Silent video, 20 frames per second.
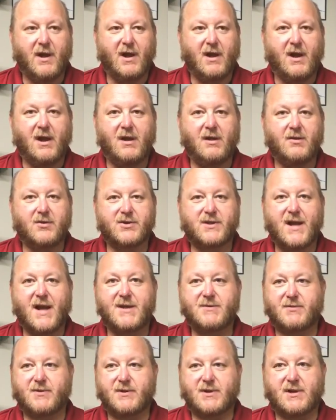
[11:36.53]
and those
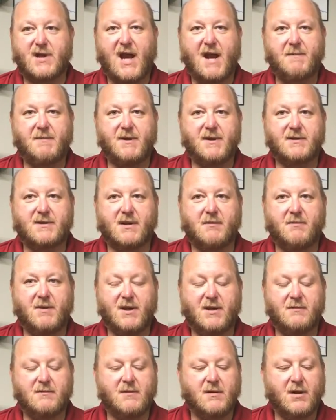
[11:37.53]
guys were just as happy as could
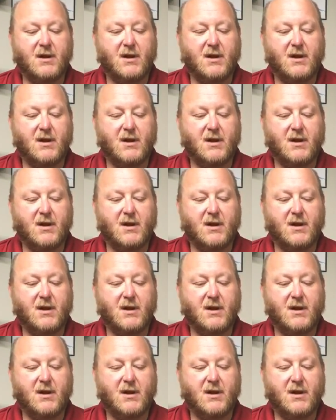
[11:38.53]
be.